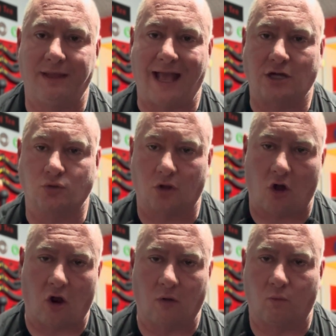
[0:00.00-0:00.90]
The actual
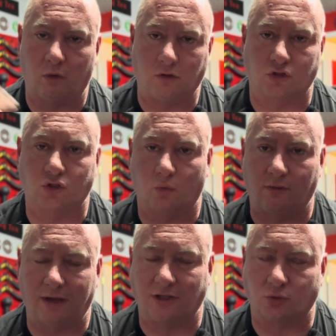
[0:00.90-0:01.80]
arm will
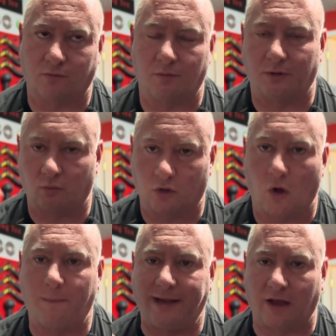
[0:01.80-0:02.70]
swivel, not swivel, but will go
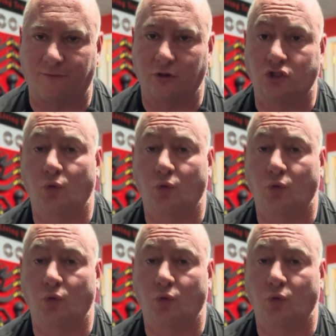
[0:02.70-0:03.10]
up and down for you.